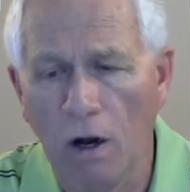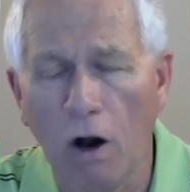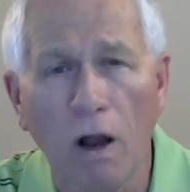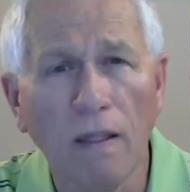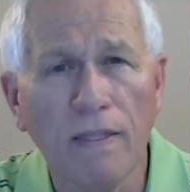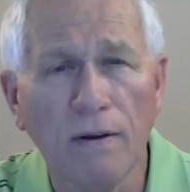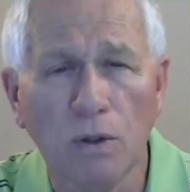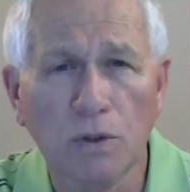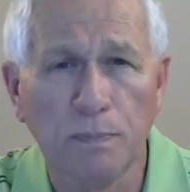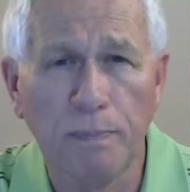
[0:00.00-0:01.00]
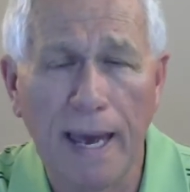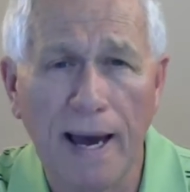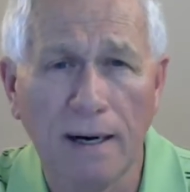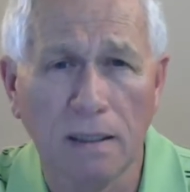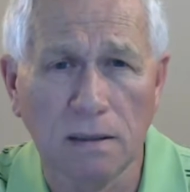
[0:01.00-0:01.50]
All of those
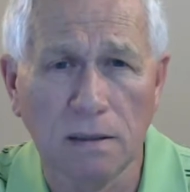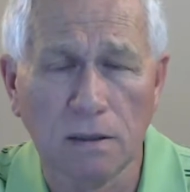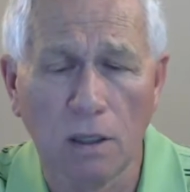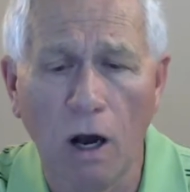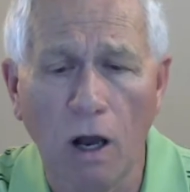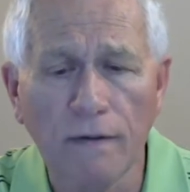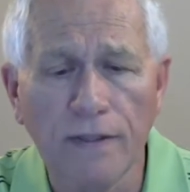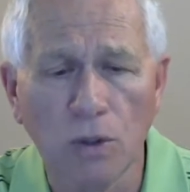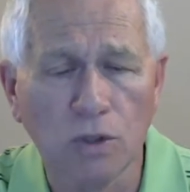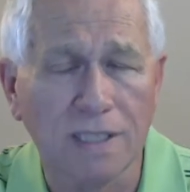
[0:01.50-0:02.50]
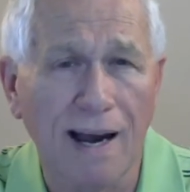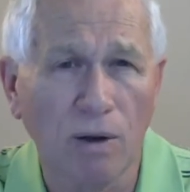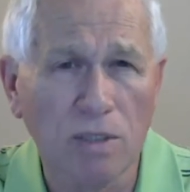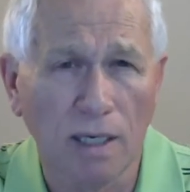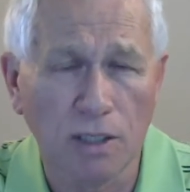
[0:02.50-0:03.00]
patterns, all of those
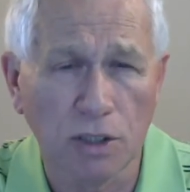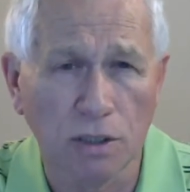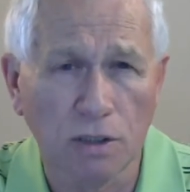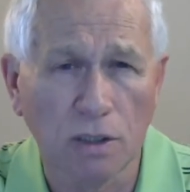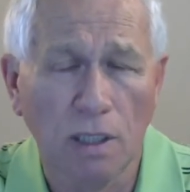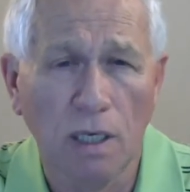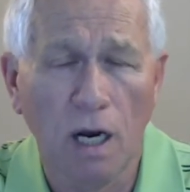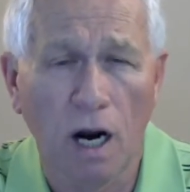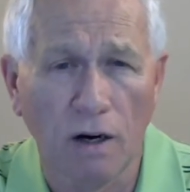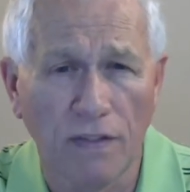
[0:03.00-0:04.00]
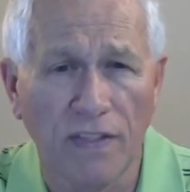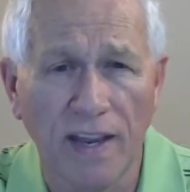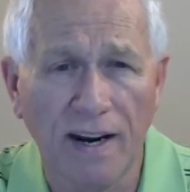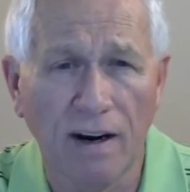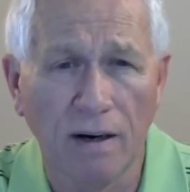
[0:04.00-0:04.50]
down touches are
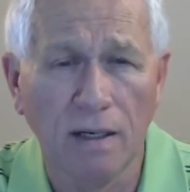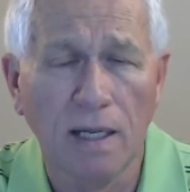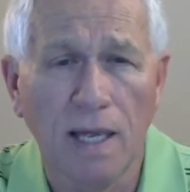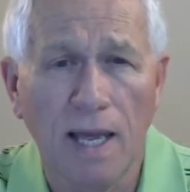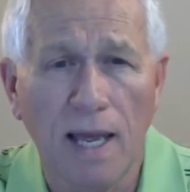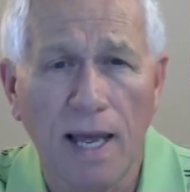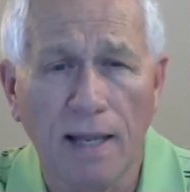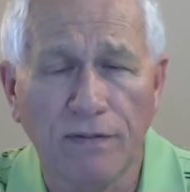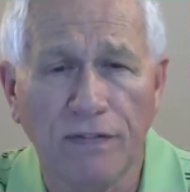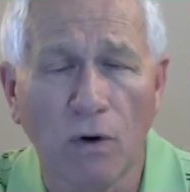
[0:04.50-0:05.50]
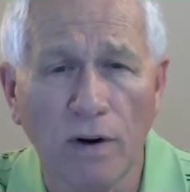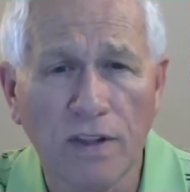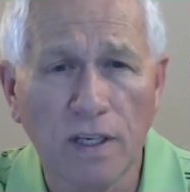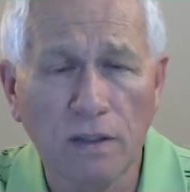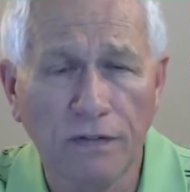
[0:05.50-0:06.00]
there for
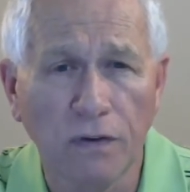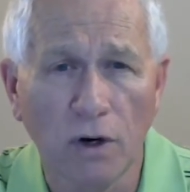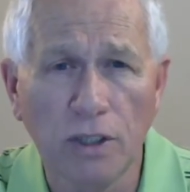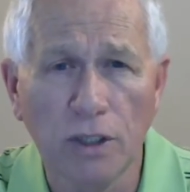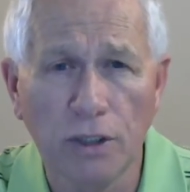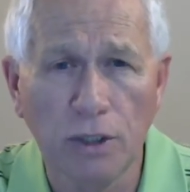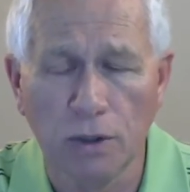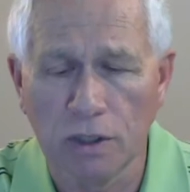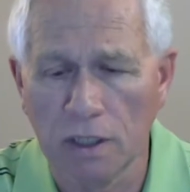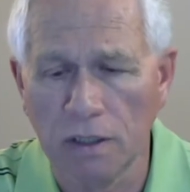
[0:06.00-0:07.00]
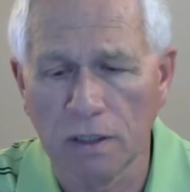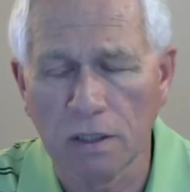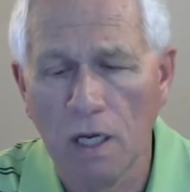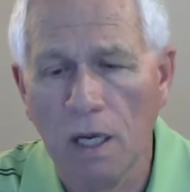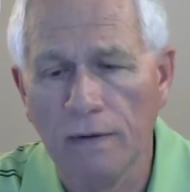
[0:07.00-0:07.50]
your use. There's
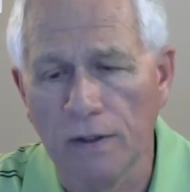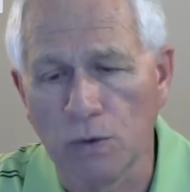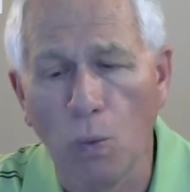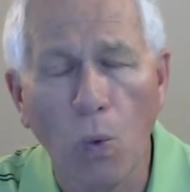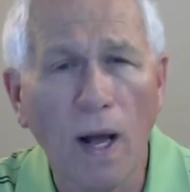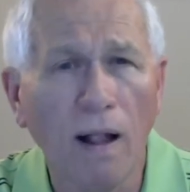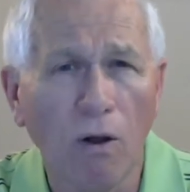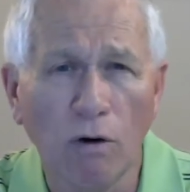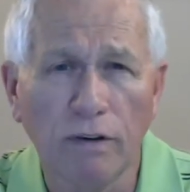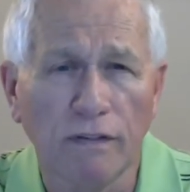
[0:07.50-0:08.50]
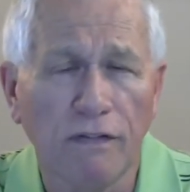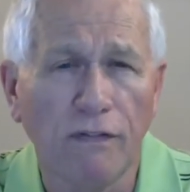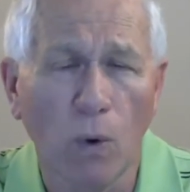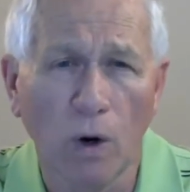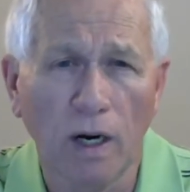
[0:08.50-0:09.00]
well over
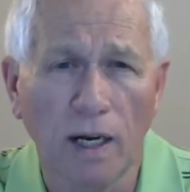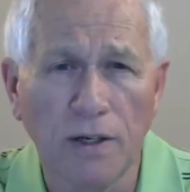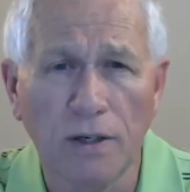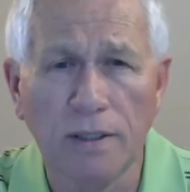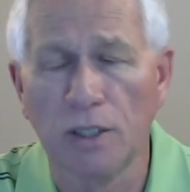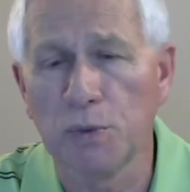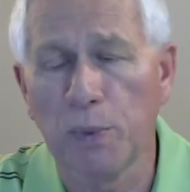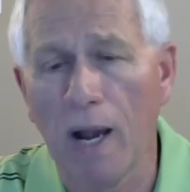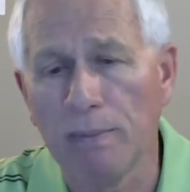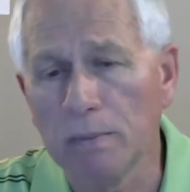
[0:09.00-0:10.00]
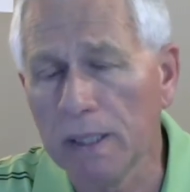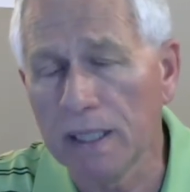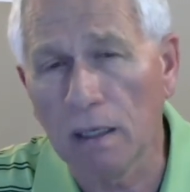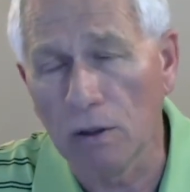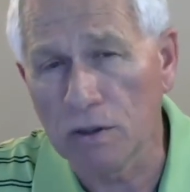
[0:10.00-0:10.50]
400. There's probably
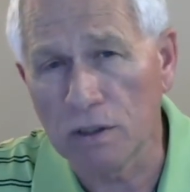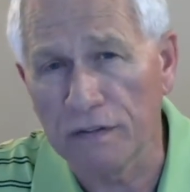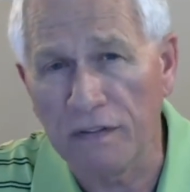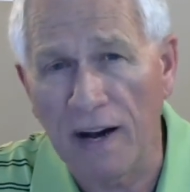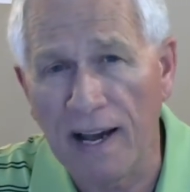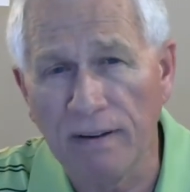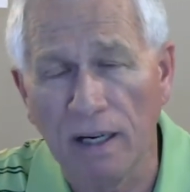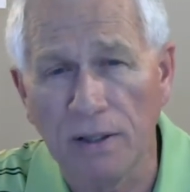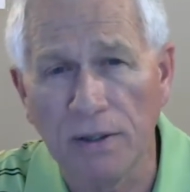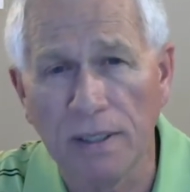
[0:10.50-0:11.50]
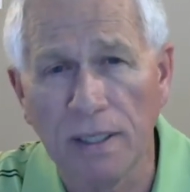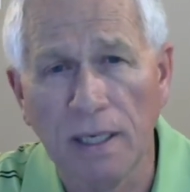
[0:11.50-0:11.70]
close to 500.